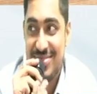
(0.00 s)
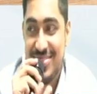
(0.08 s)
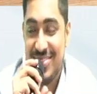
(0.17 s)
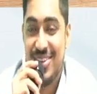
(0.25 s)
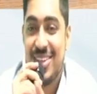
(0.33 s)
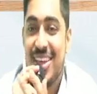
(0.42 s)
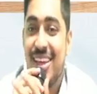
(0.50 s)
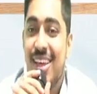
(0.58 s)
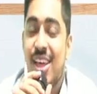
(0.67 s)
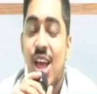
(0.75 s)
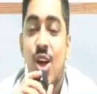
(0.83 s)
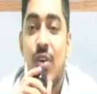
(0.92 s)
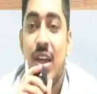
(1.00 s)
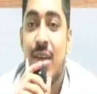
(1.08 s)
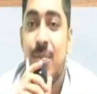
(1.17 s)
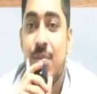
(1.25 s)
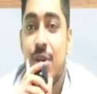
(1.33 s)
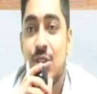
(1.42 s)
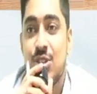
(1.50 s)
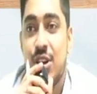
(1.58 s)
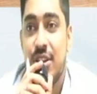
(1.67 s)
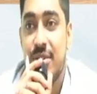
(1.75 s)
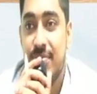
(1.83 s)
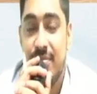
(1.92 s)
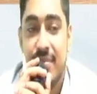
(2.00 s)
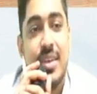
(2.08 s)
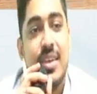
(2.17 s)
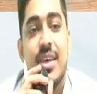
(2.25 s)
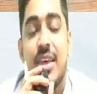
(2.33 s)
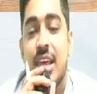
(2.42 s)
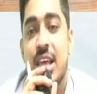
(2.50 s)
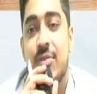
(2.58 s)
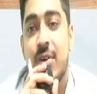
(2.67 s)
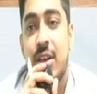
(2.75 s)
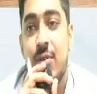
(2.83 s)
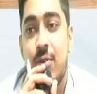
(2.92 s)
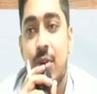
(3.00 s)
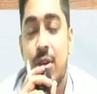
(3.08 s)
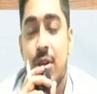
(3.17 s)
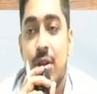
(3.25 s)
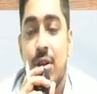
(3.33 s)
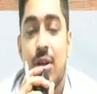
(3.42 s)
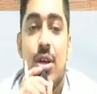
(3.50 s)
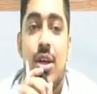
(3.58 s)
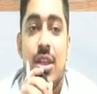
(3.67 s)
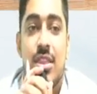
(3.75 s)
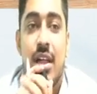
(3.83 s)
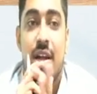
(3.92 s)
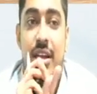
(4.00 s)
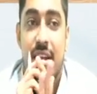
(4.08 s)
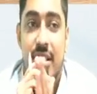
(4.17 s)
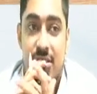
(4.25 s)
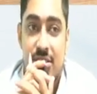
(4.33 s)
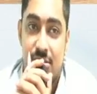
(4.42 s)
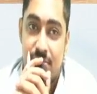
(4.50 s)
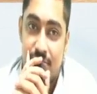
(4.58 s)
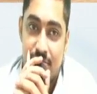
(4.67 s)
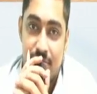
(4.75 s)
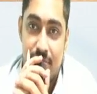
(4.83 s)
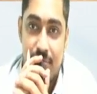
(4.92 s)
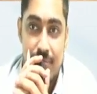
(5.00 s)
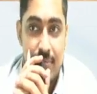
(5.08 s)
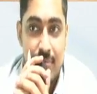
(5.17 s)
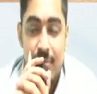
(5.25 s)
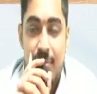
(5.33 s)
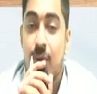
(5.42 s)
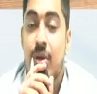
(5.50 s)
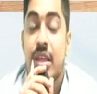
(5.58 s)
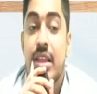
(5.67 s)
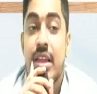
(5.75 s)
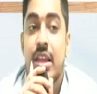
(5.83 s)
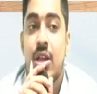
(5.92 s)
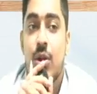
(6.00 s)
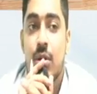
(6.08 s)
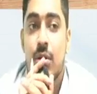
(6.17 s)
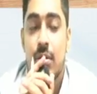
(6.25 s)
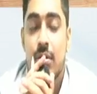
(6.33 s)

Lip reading: Okay. One employee joined. He worked for 30 days. Okay. Then he told,